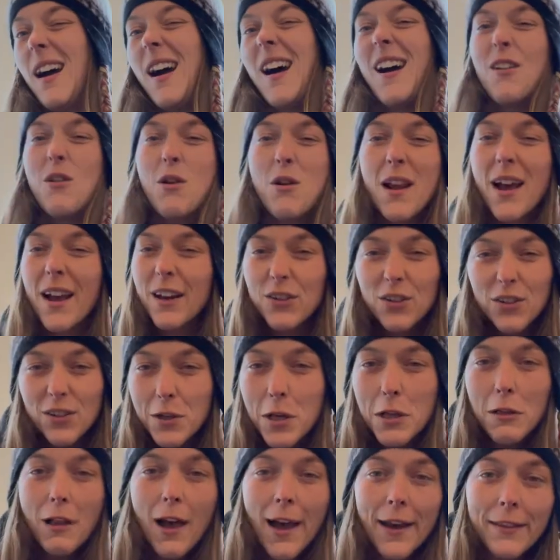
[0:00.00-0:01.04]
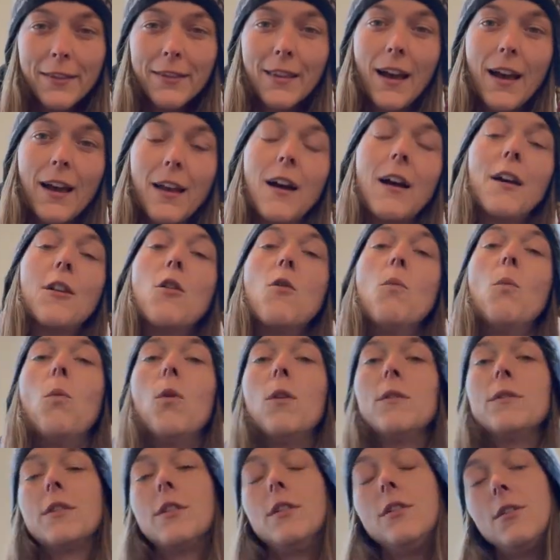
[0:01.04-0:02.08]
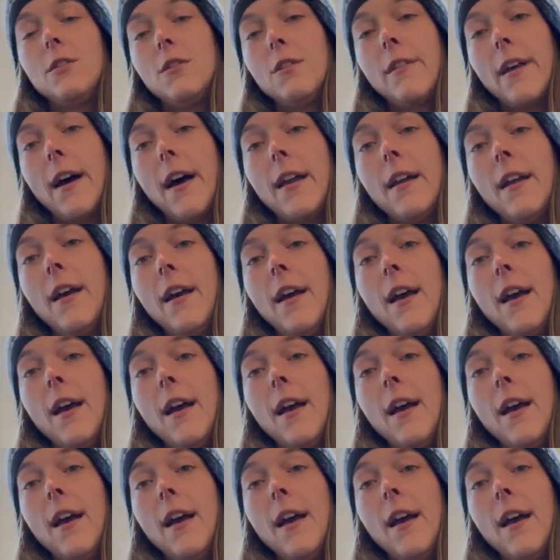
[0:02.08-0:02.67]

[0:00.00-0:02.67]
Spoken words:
I don't actually like that. I don't want to do that.